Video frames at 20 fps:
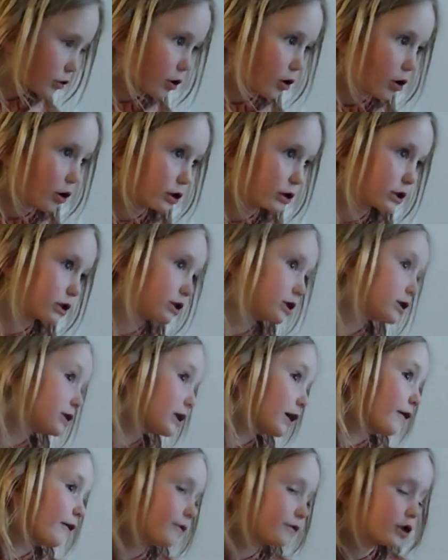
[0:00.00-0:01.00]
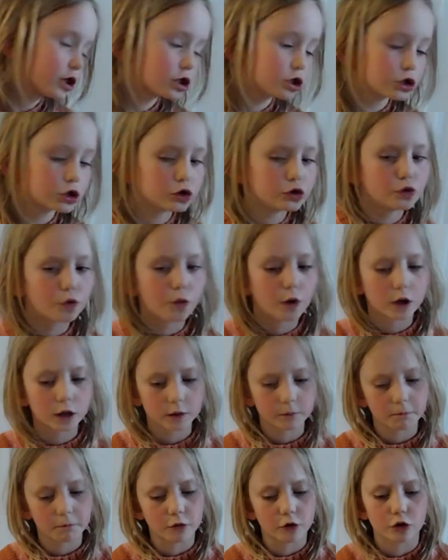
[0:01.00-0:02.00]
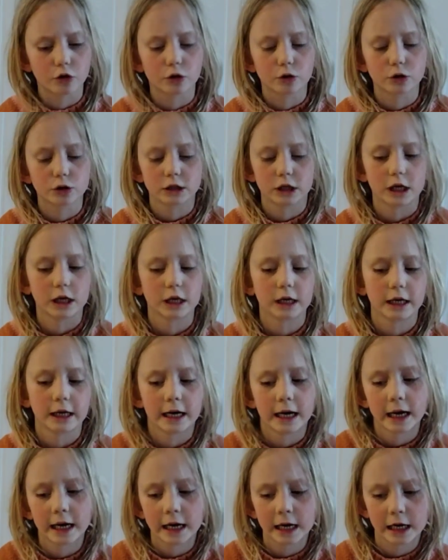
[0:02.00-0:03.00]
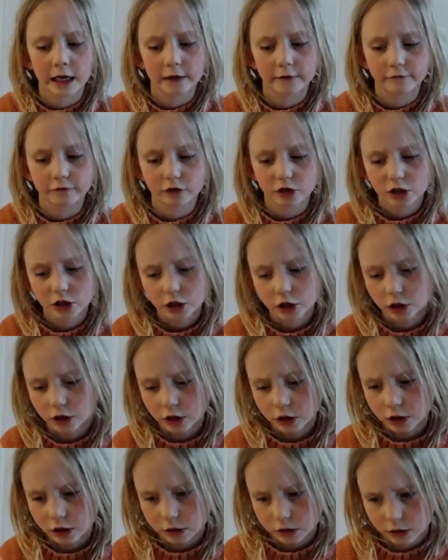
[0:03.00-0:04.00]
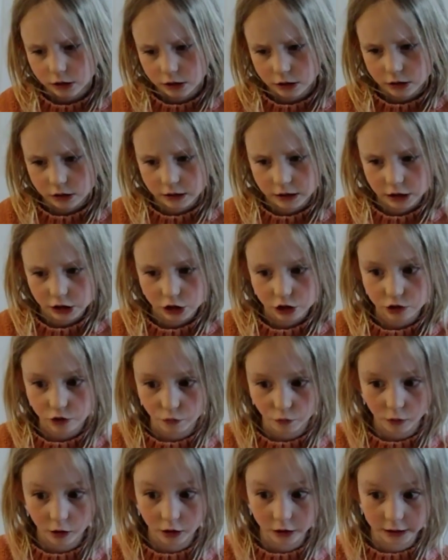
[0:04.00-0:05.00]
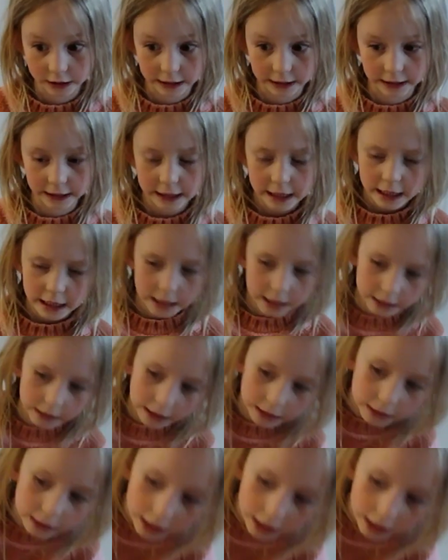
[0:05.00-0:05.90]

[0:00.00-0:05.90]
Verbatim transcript: rocks instead of this annoying bird that I have that's squawking. And